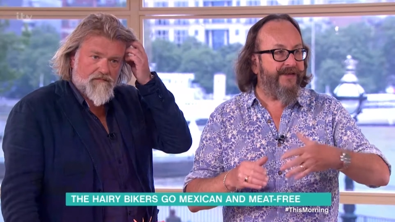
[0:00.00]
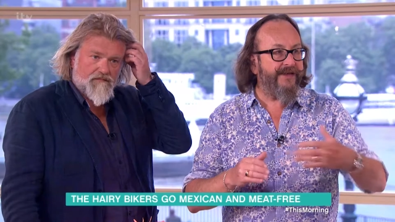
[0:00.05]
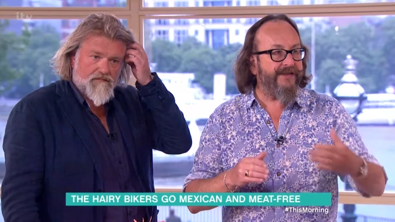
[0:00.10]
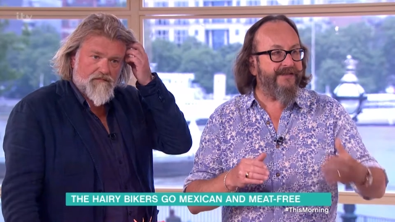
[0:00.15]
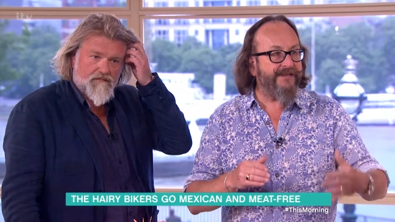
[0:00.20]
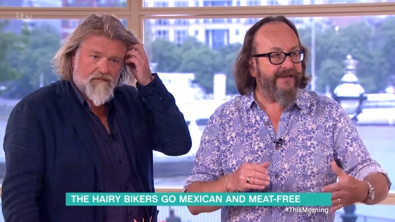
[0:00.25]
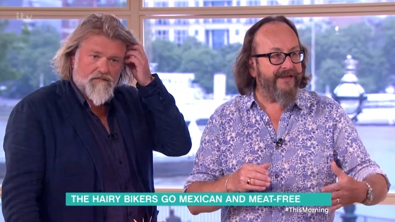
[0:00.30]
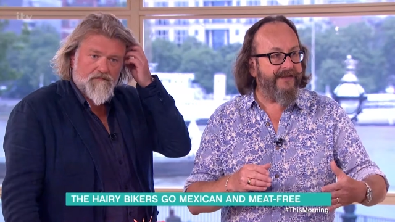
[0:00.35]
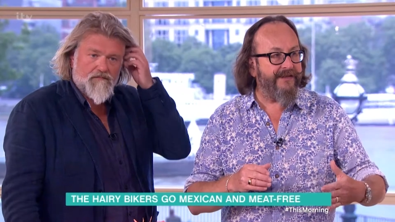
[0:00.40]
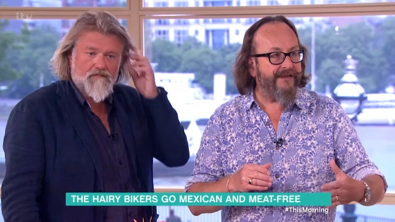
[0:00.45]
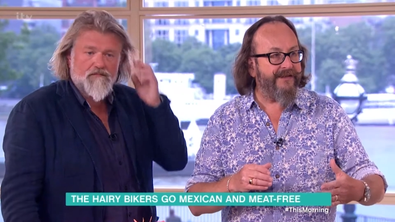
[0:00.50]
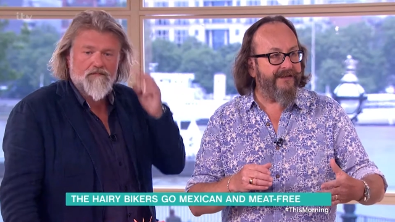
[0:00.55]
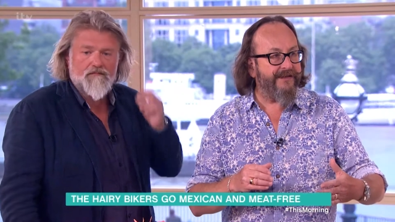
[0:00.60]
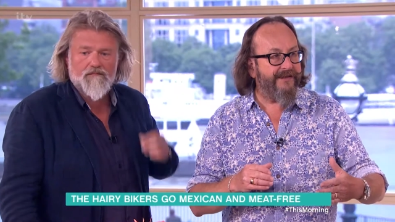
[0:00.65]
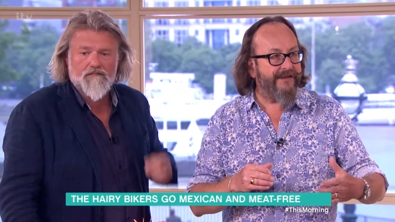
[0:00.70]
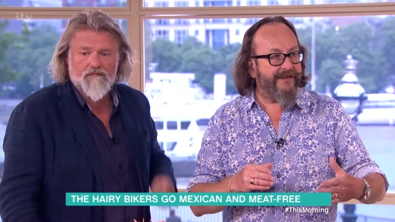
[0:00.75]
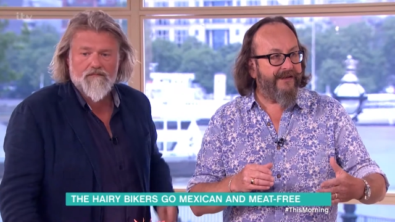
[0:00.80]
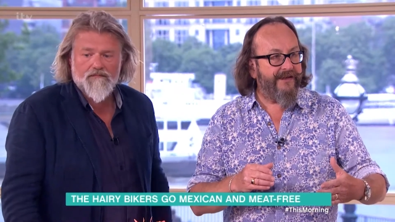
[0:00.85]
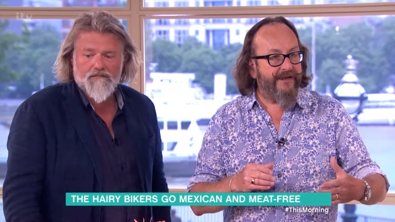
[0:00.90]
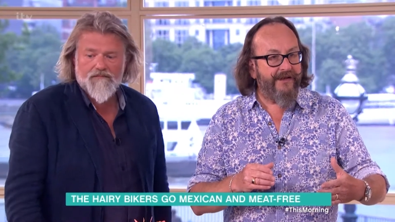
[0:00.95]
Speaker 1: eating.
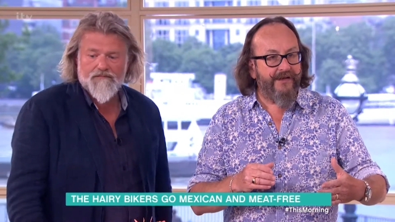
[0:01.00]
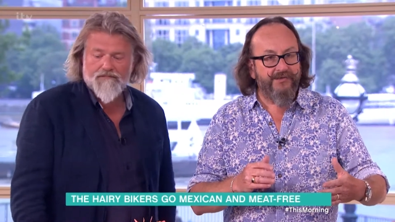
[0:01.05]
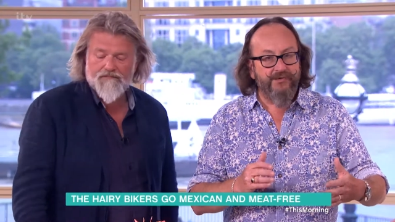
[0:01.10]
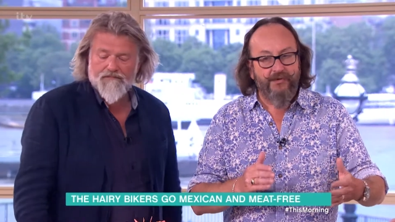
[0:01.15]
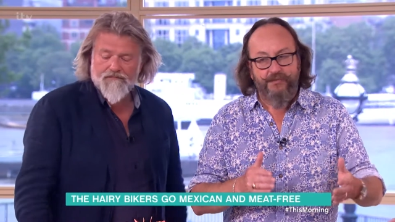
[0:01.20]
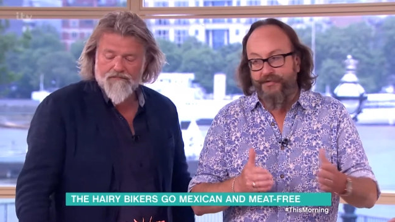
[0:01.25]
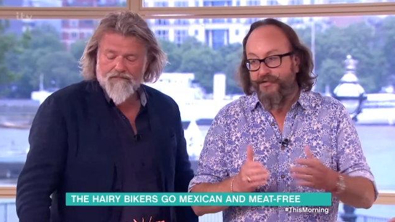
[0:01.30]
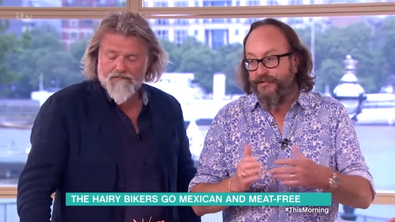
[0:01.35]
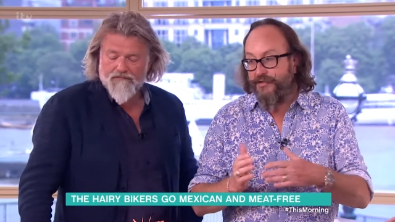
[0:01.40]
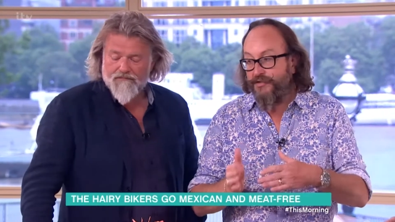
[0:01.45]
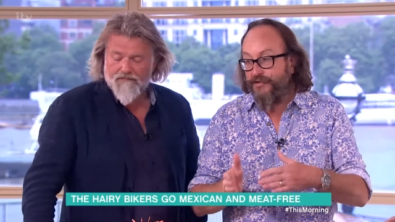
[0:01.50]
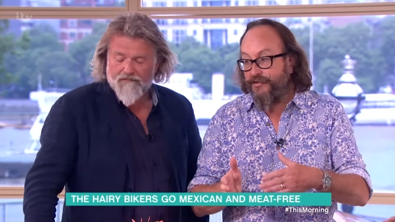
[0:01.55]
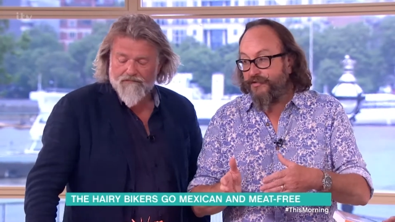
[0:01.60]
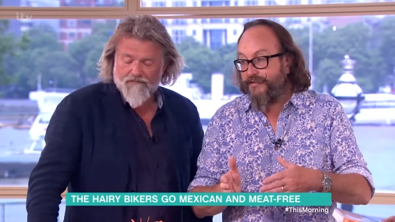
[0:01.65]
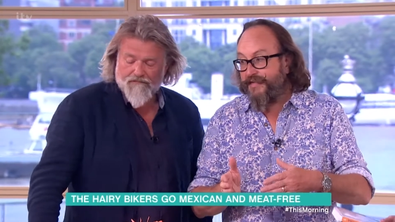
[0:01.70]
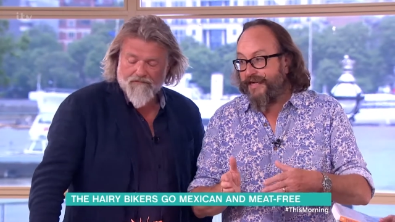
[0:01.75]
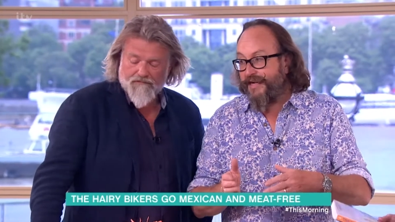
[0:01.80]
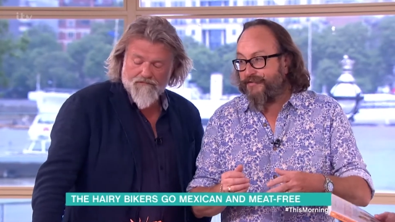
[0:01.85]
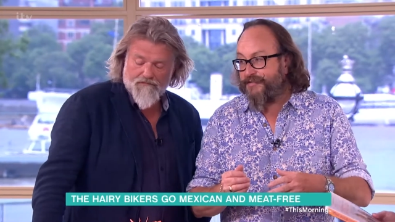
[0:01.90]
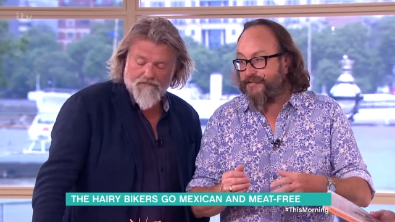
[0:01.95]
Yeah, yeah, That's good. what we're going to
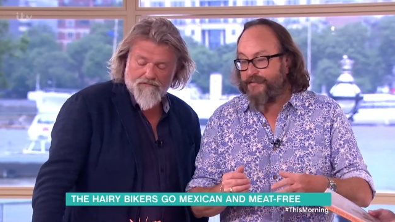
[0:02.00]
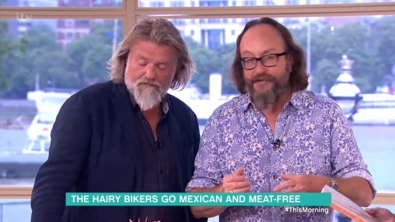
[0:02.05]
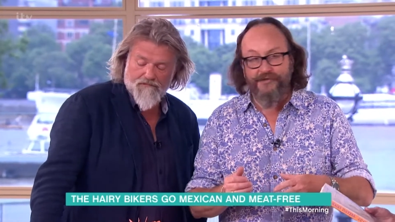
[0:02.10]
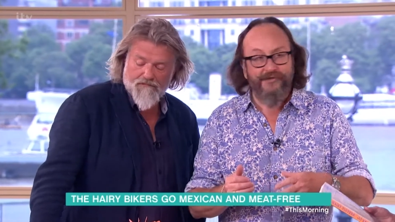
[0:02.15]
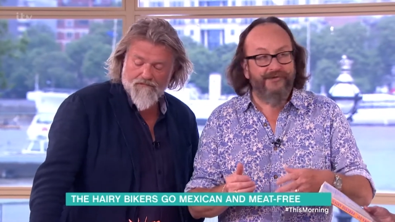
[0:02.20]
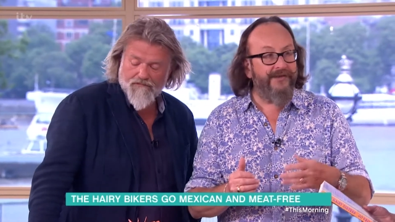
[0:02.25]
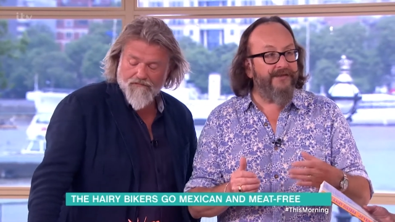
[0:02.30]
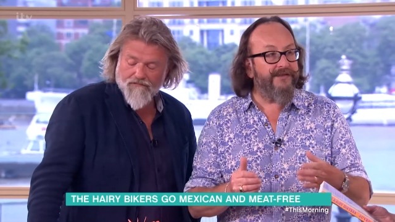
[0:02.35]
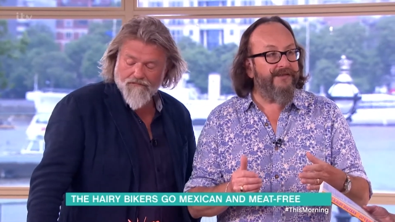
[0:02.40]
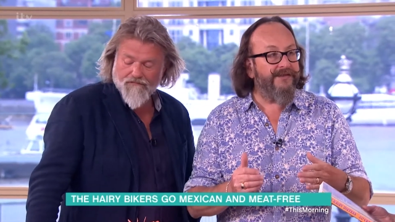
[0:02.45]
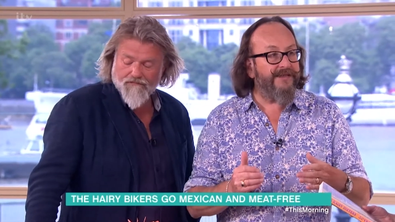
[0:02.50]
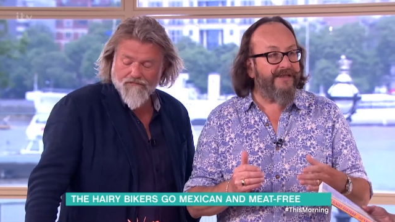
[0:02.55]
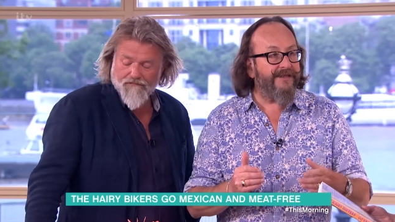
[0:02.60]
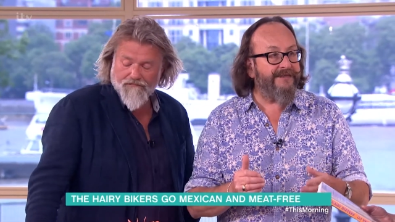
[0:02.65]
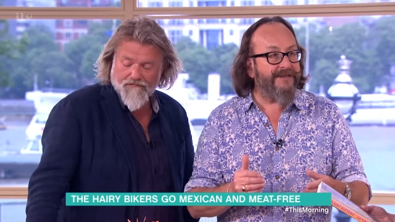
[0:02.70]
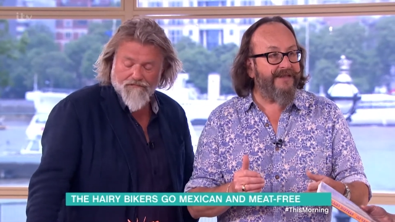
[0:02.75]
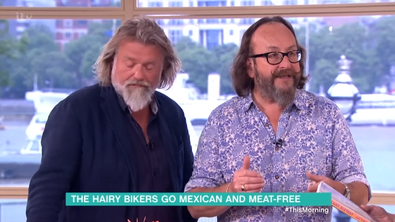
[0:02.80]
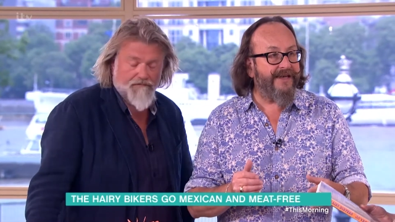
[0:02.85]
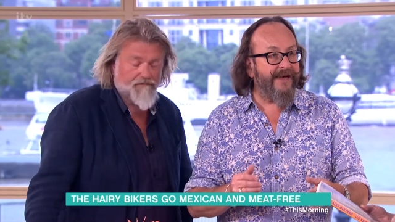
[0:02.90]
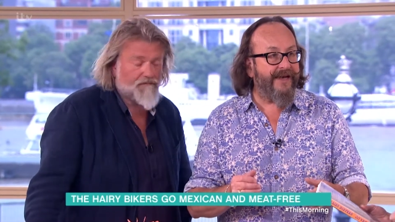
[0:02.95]
cook now is about
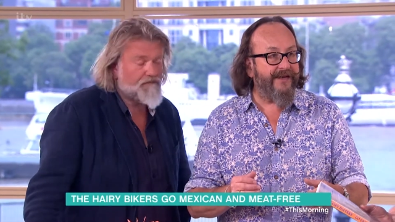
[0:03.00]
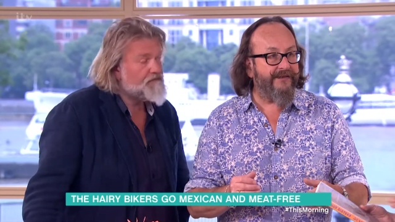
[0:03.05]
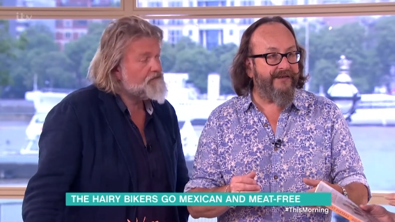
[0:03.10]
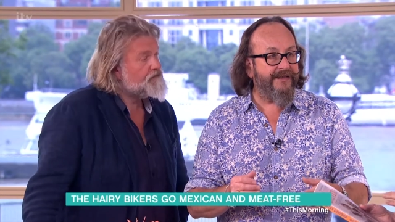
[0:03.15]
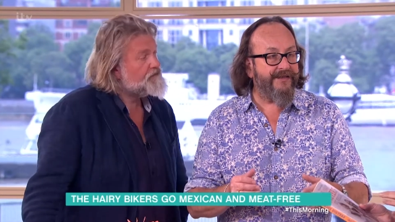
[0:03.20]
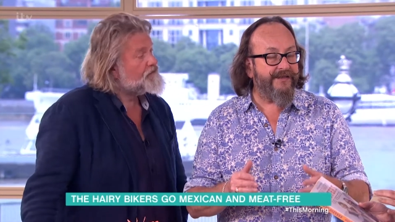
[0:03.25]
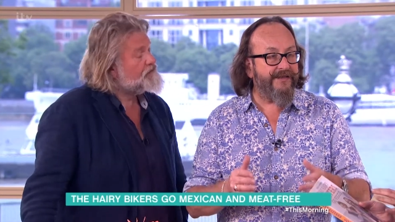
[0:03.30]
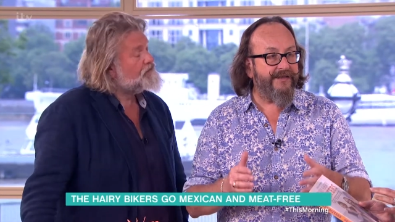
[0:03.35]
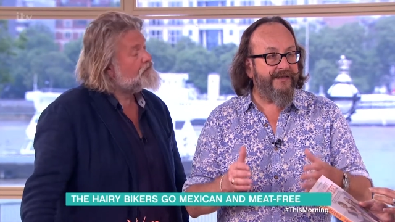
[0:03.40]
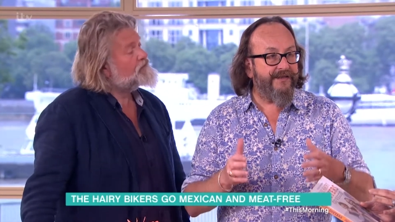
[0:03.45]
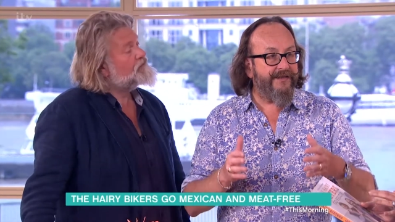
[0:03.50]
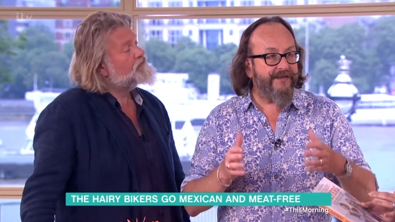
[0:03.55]
370 calories